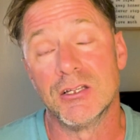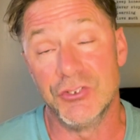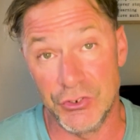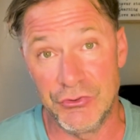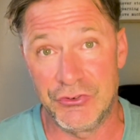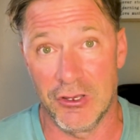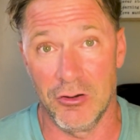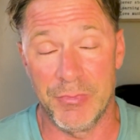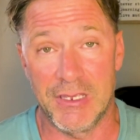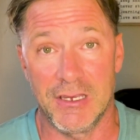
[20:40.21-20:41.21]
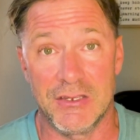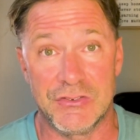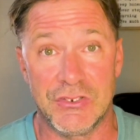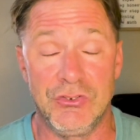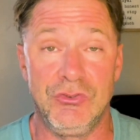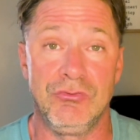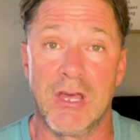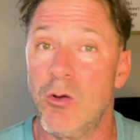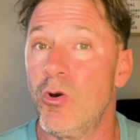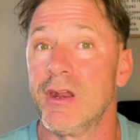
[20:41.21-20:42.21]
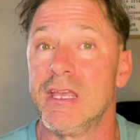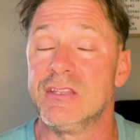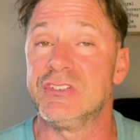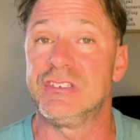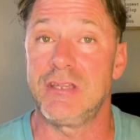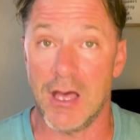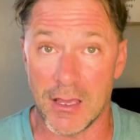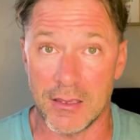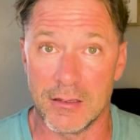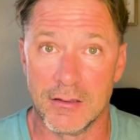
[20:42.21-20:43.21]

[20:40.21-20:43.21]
do so, because you do not want to get stuck